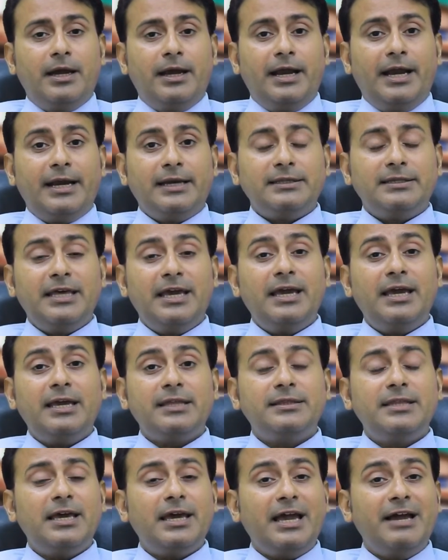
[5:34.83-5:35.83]
and
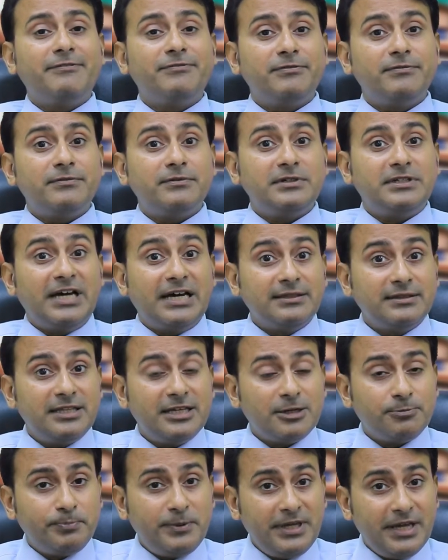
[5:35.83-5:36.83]
they have done
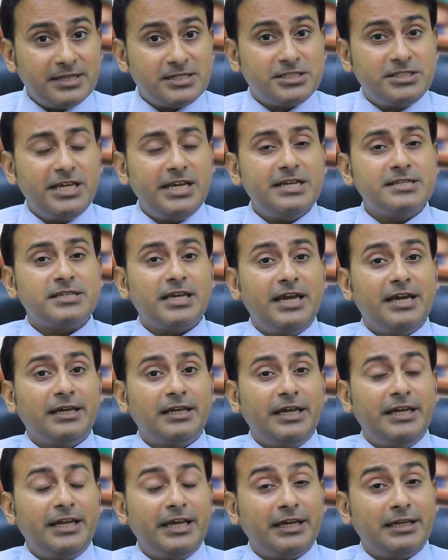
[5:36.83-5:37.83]
their PhDs
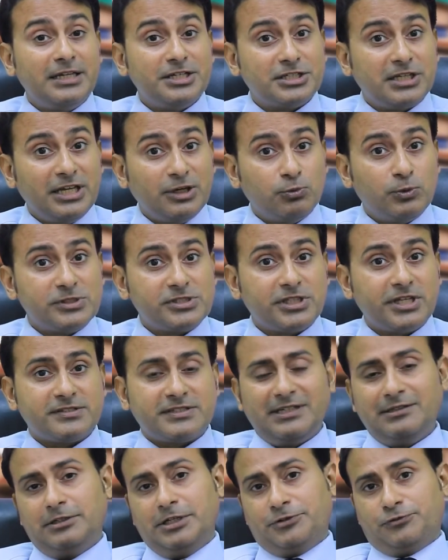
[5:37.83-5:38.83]
in English
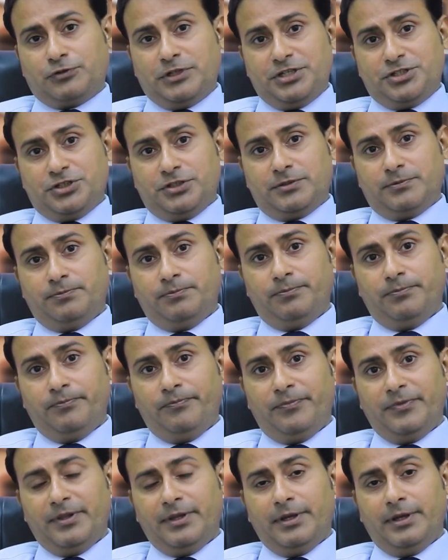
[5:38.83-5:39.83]
linguistics and literature.
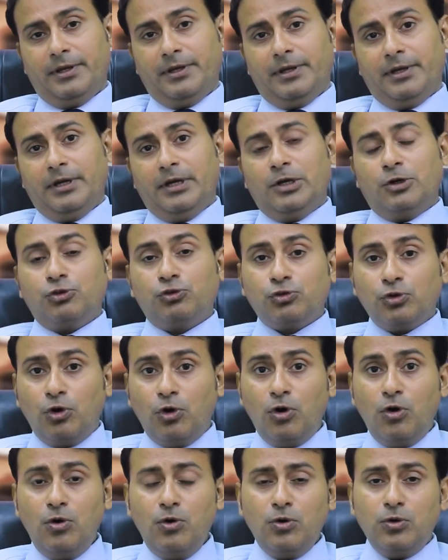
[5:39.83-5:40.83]

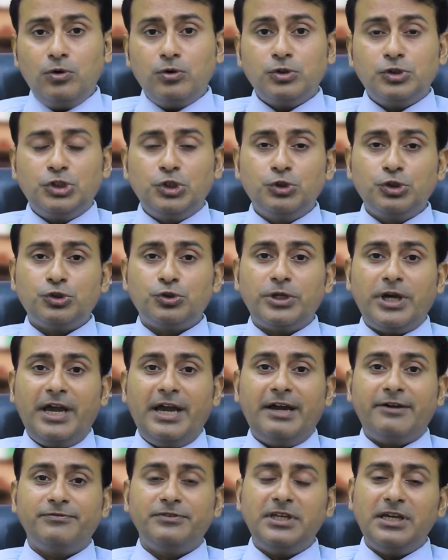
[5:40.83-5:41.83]
So you should
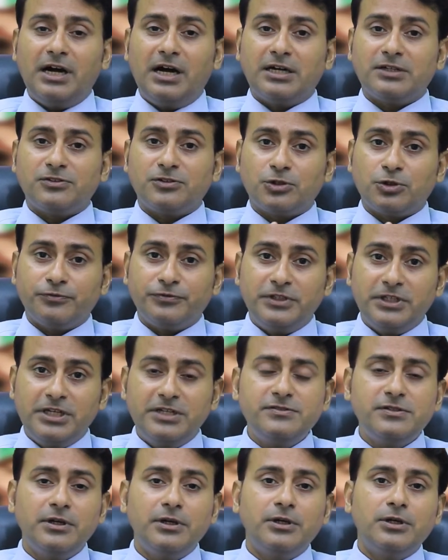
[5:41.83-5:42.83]
have the answer of
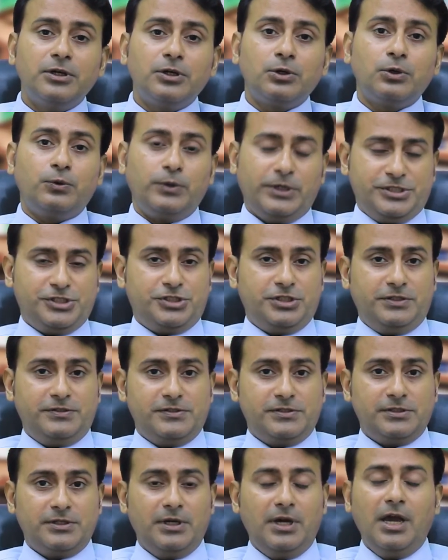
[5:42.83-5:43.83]
these
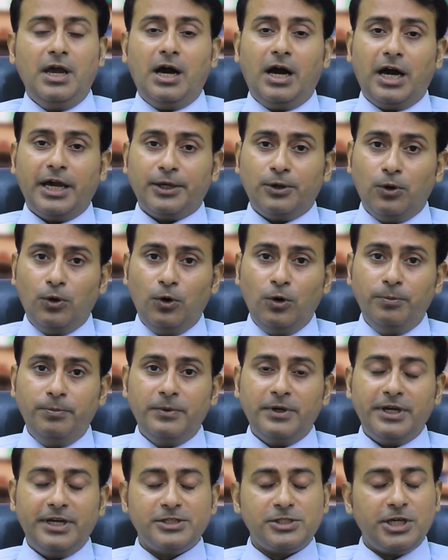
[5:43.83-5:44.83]
questions. I
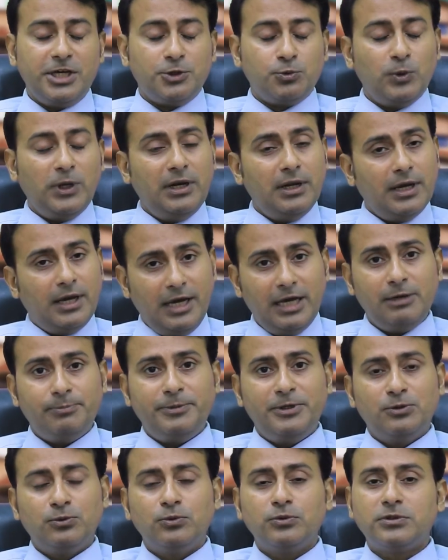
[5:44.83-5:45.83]
hope it will
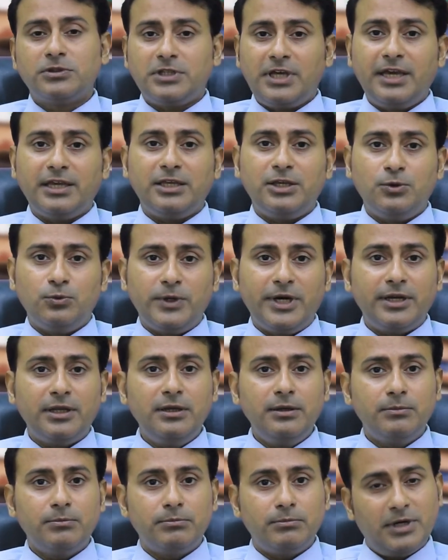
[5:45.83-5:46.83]
help you. Thank you
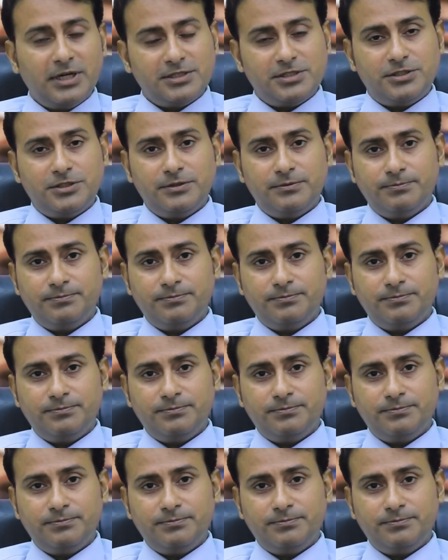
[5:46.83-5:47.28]
very much.